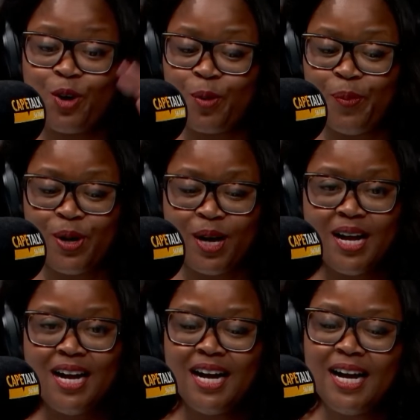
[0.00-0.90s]
cookbook,
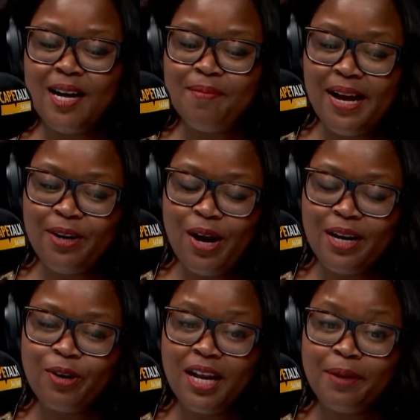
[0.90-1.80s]

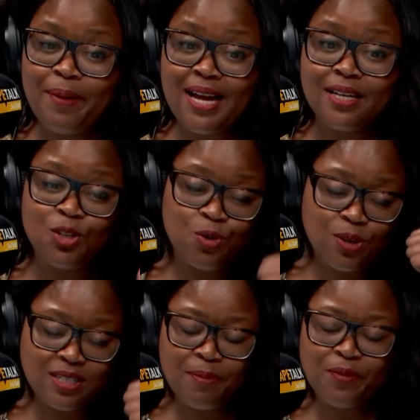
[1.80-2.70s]
and getting back
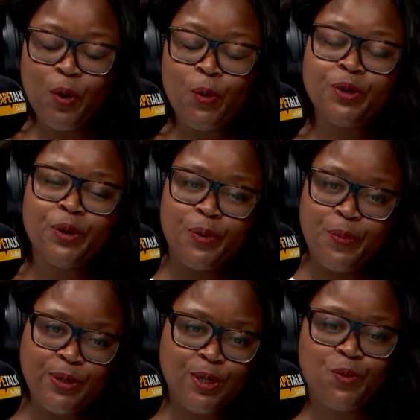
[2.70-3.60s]
into some of your older
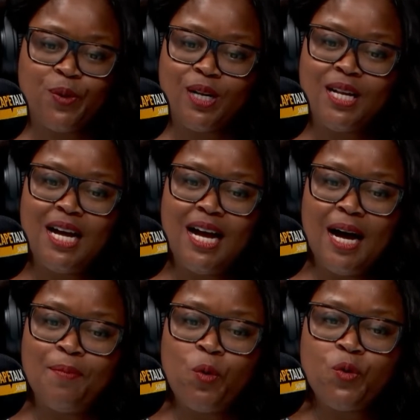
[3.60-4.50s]
cookbooks as well.
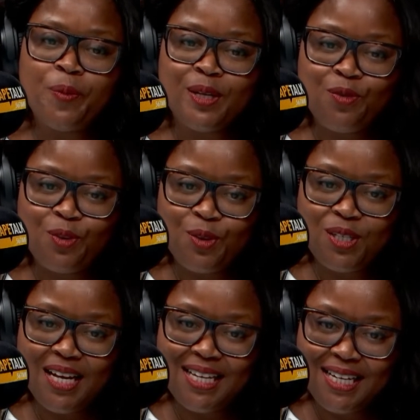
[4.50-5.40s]
All the best for your
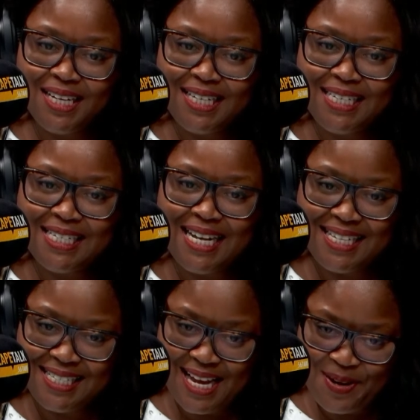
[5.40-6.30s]
stay here in
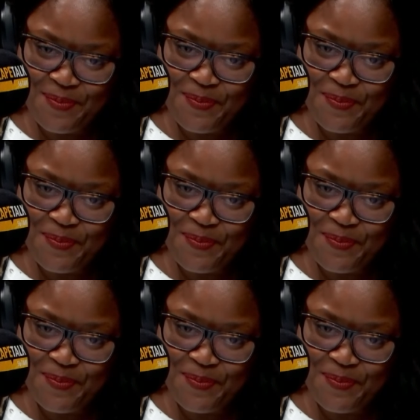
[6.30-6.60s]
SA.